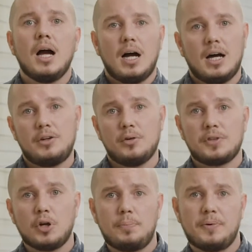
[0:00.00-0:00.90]
And on
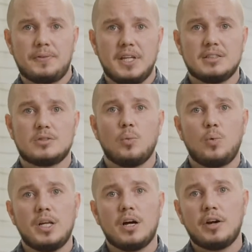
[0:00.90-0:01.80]
top of this,
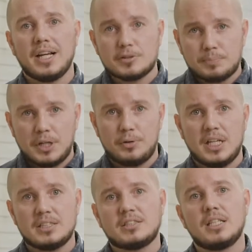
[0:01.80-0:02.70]
we are
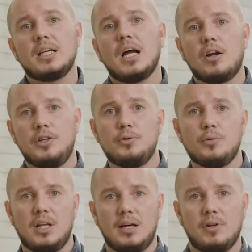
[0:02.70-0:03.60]
experiencing a new
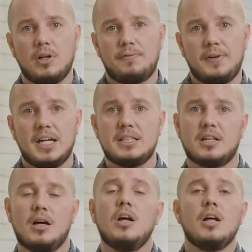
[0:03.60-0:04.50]
level of
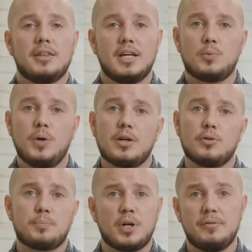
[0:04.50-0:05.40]
data that we
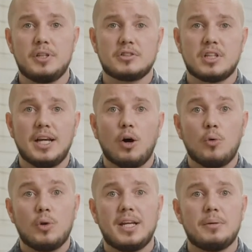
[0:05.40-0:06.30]
could previously
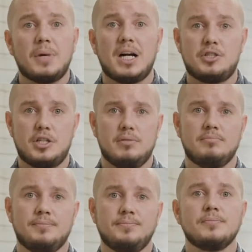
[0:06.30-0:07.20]
only imagine.
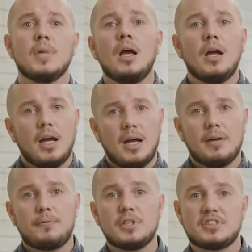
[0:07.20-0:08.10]

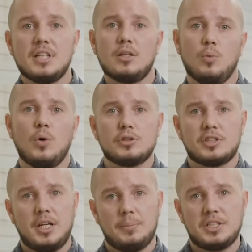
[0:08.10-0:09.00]
Every single water
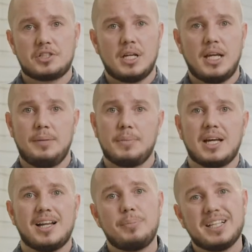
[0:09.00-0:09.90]
damage claim
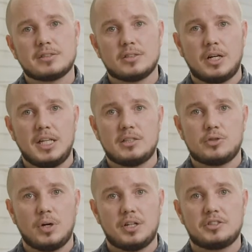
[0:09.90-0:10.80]
can be studied
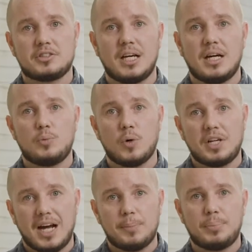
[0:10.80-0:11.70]
to understand what
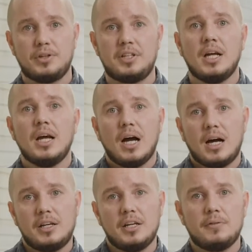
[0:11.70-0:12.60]
happened,
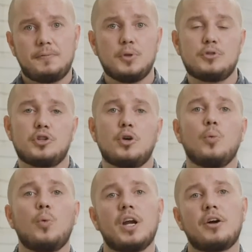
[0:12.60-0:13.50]
and in the future
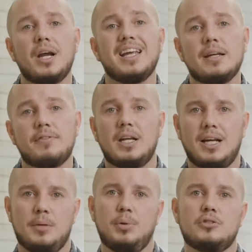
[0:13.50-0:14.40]
we are even
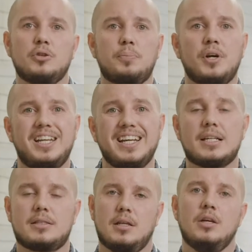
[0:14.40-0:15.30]
able to
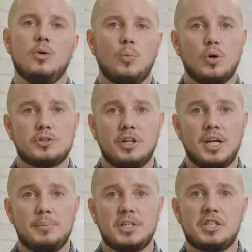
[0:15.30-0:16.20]
predict water
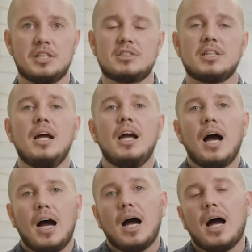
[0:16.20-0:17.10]
damages
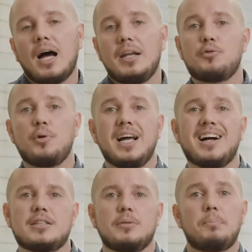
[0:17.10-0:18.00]
and
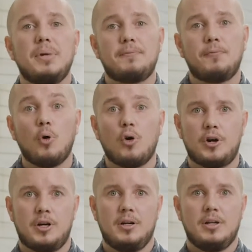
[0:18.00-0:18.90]
react
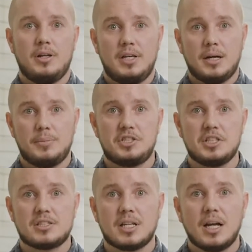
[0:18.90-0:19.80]
before damages